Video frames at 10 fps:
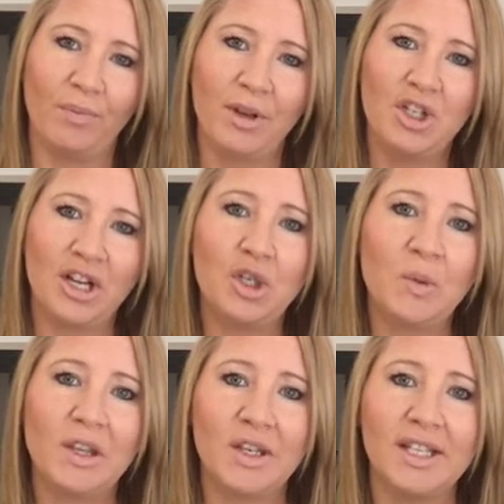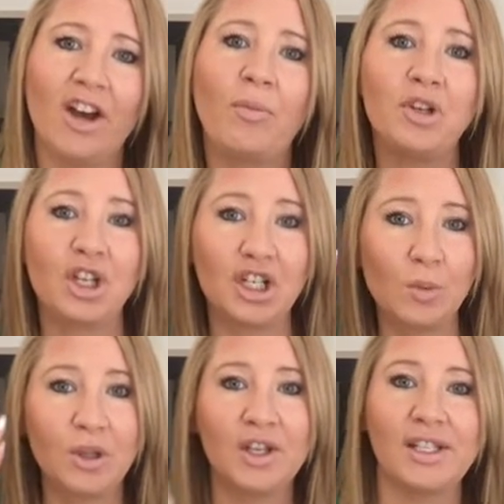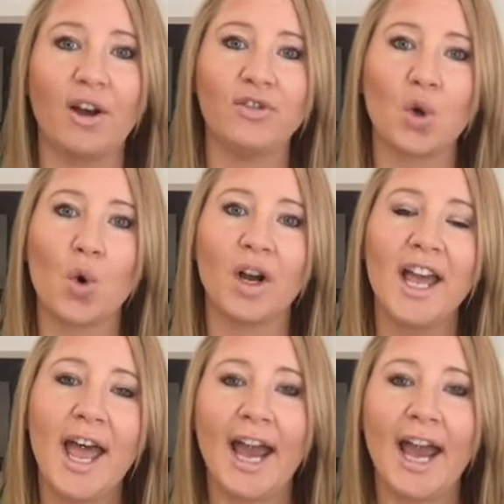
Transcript: Be gentle with yourself, be gentle with your self-talk,